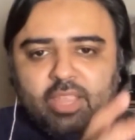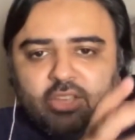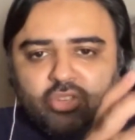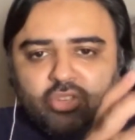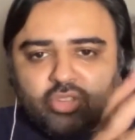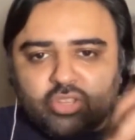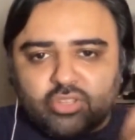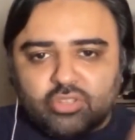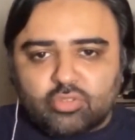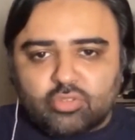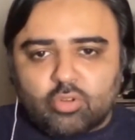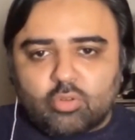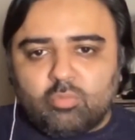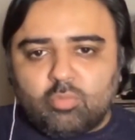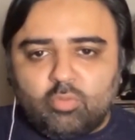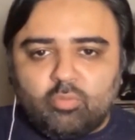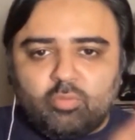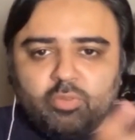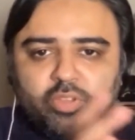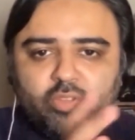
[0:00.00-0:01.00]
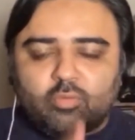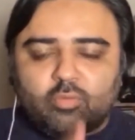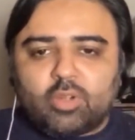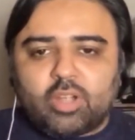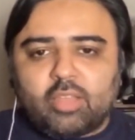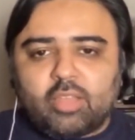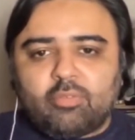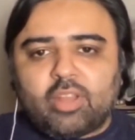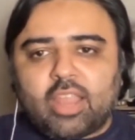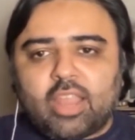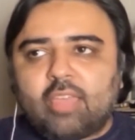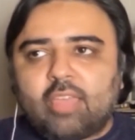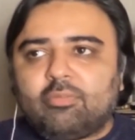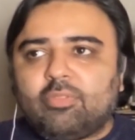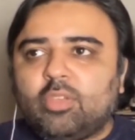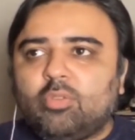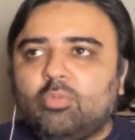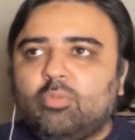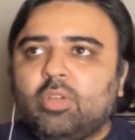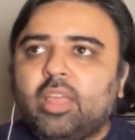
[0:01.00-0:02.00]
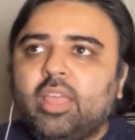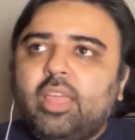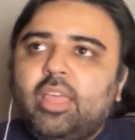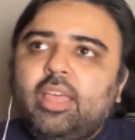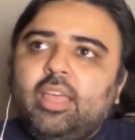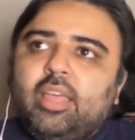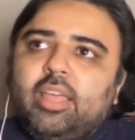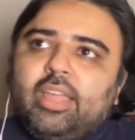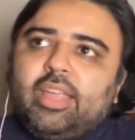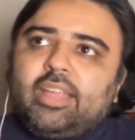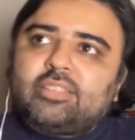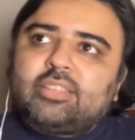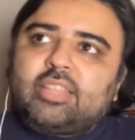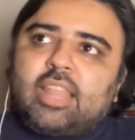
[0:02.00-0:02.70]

animations or movies or whatever have you,